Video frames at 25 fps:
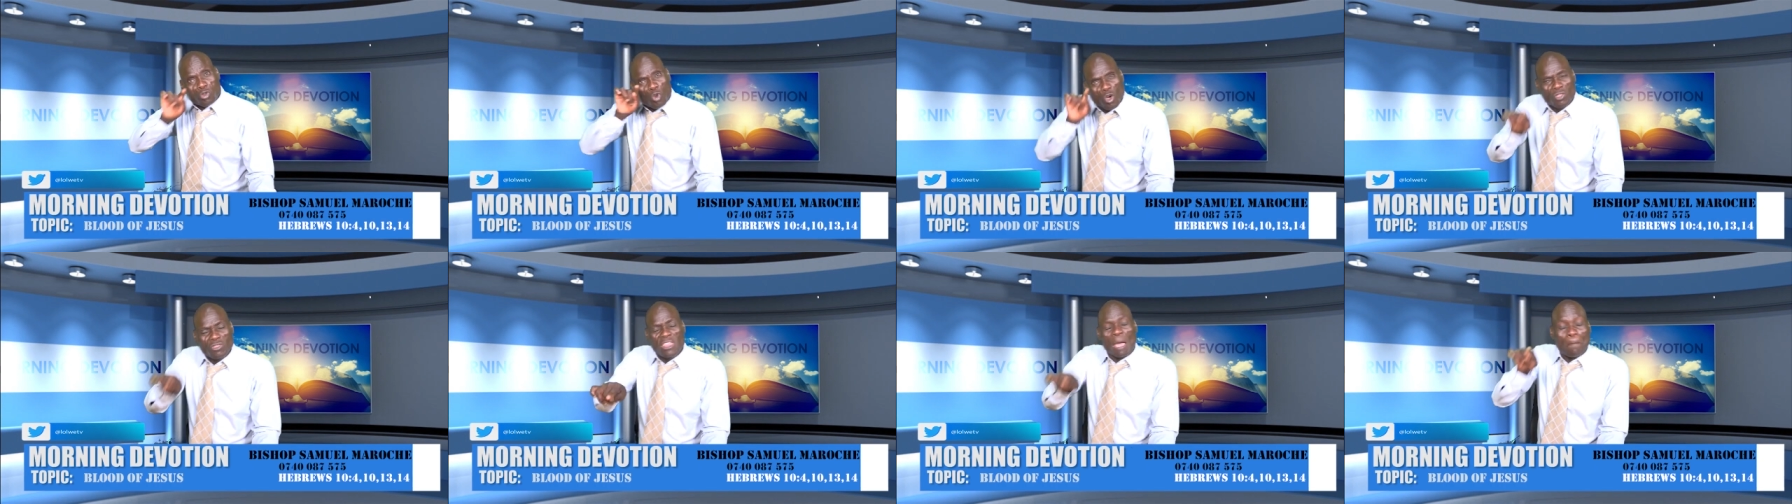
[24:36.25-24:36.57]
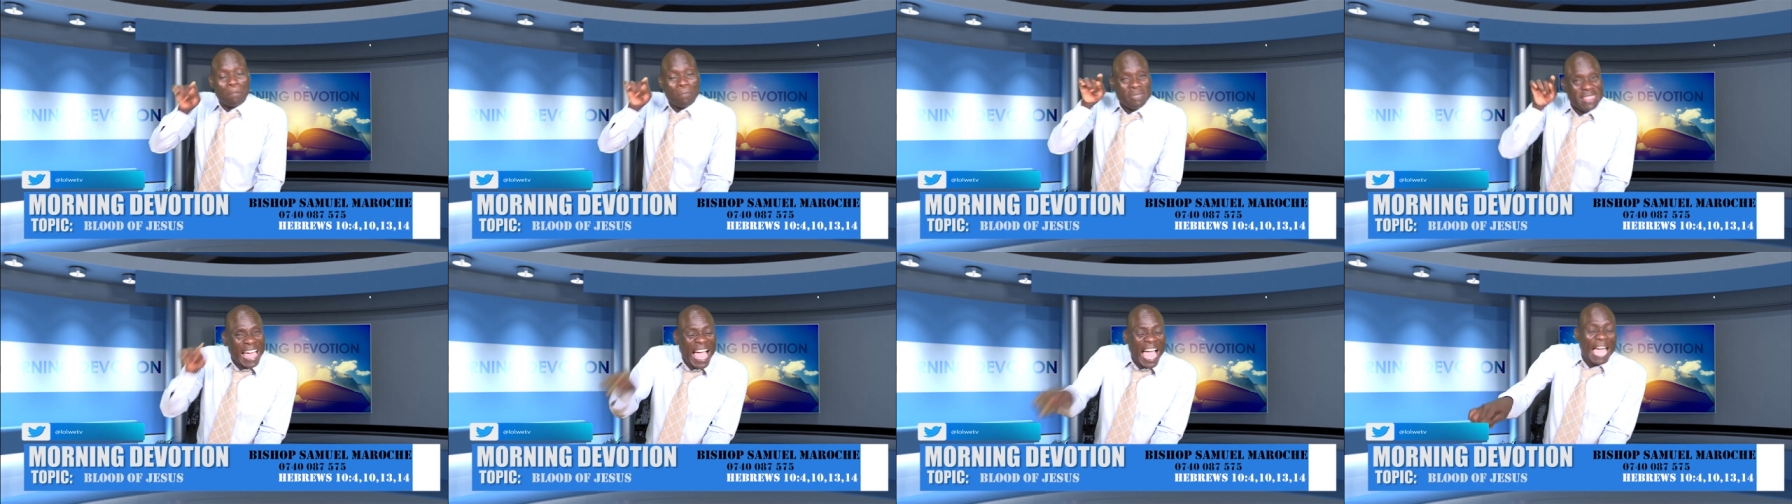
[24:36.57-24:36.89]
through
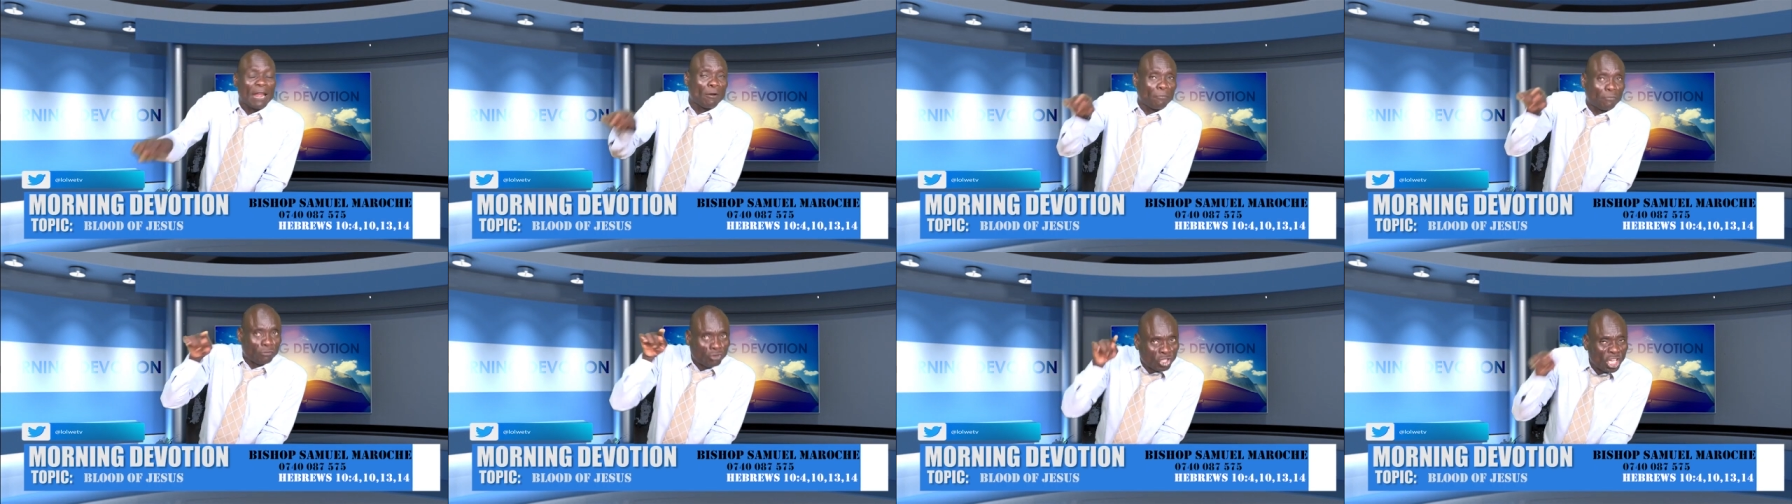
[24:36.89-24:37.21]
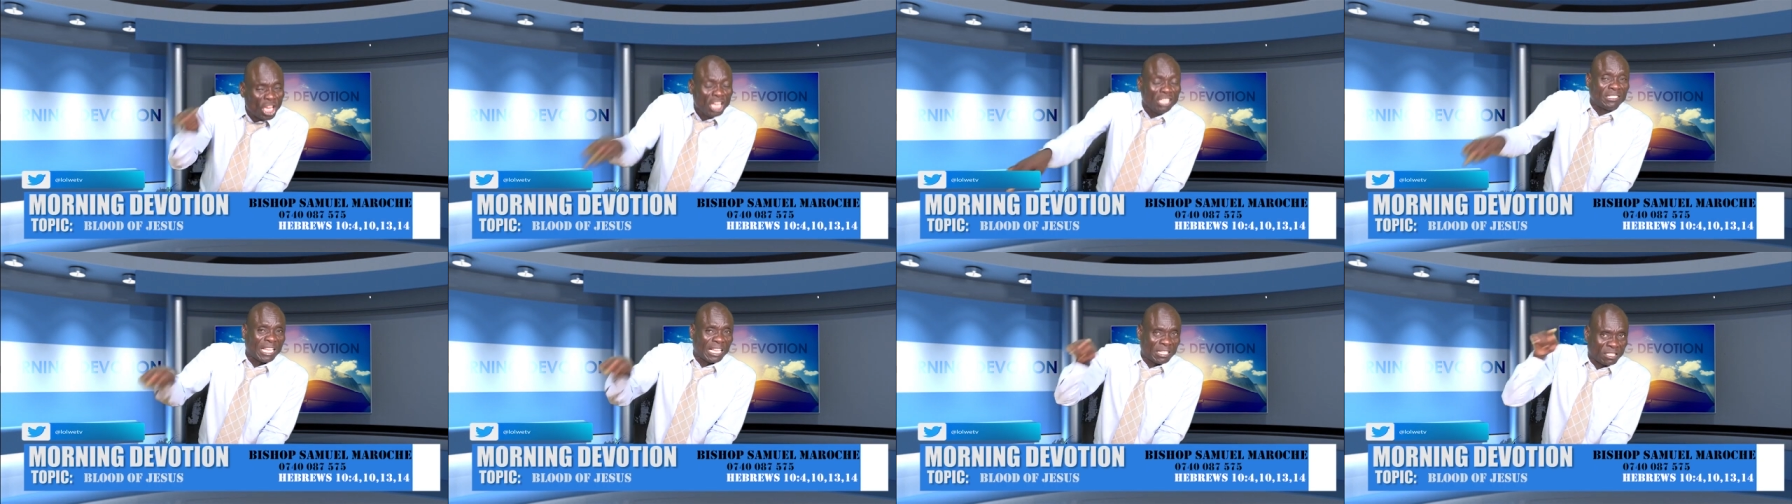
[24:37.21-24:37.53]
the blood
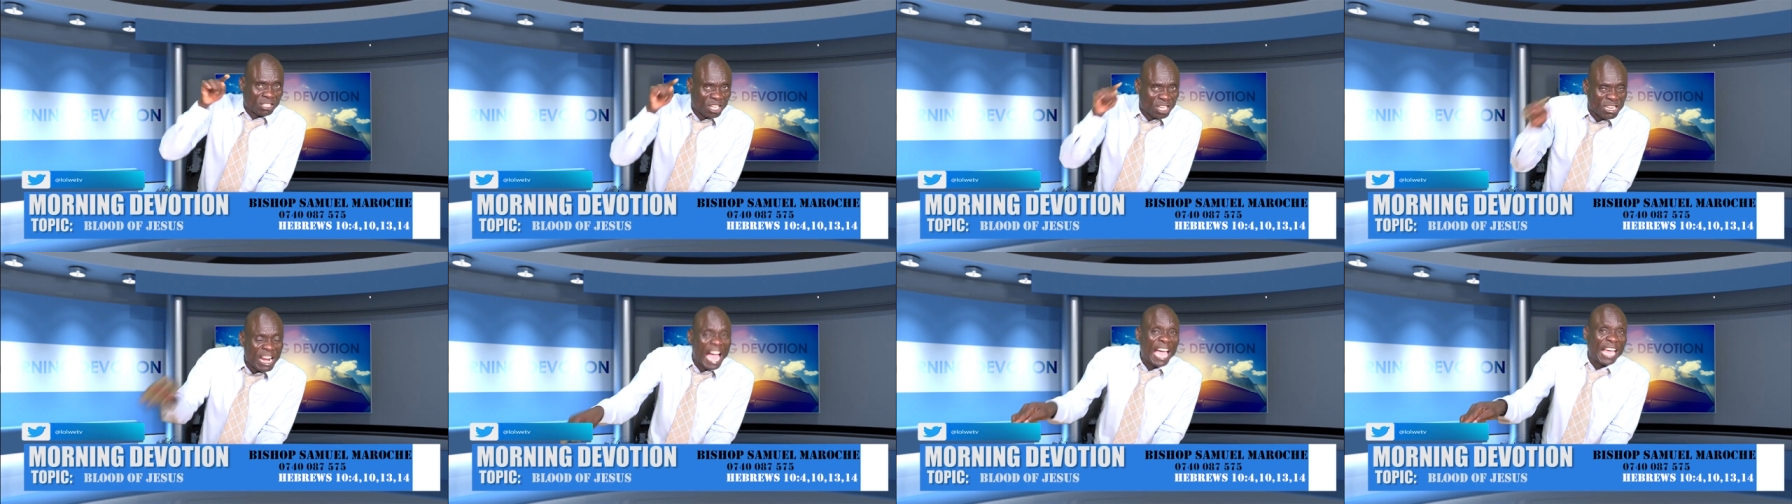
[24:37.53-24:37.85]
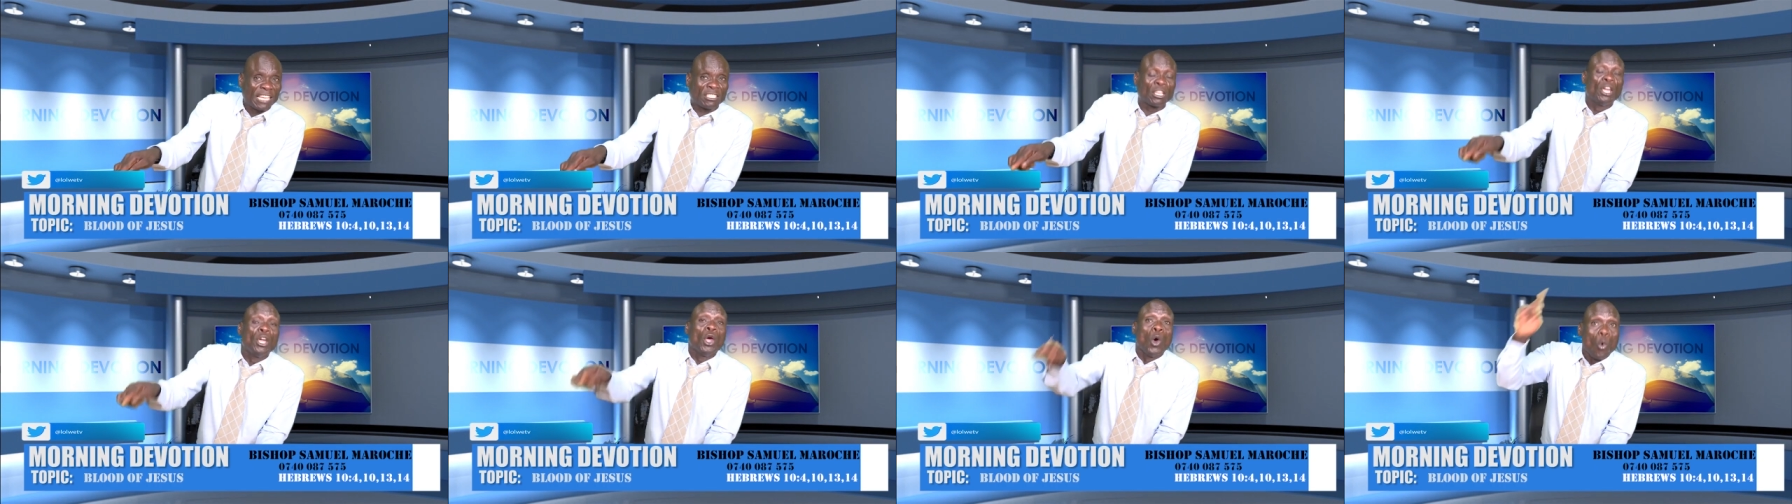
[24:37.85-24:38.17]
of Jesus
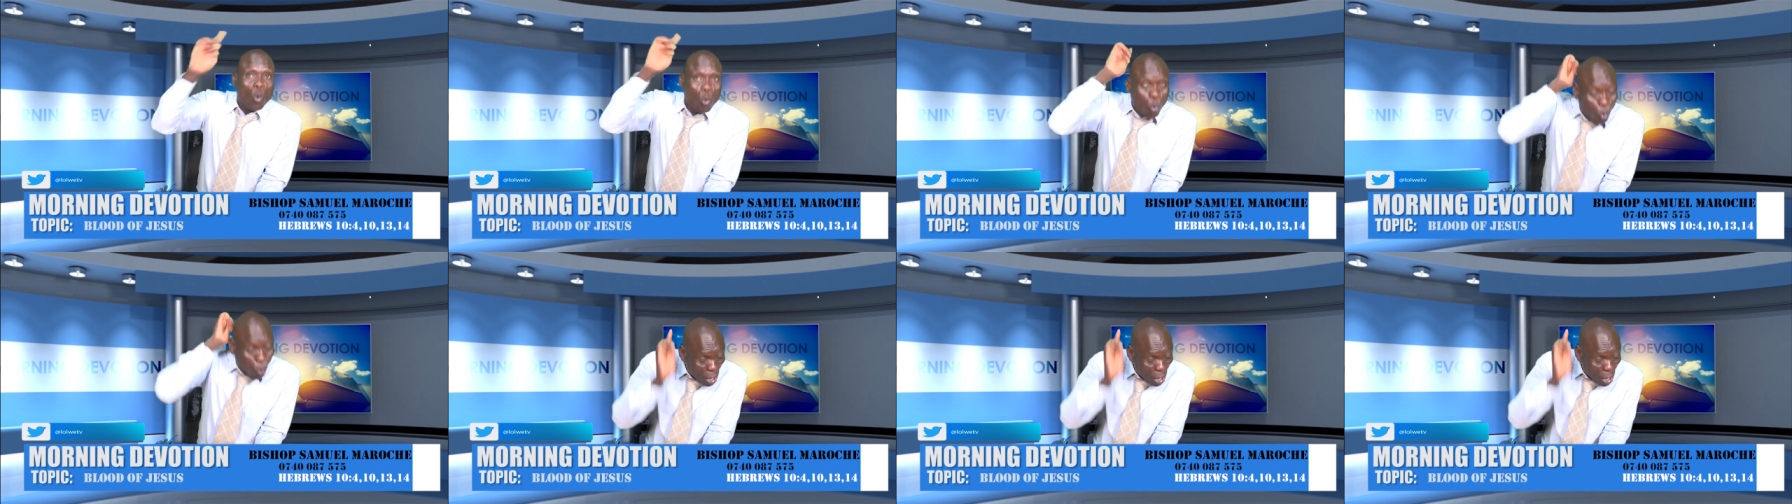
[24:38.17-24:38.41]
Christ,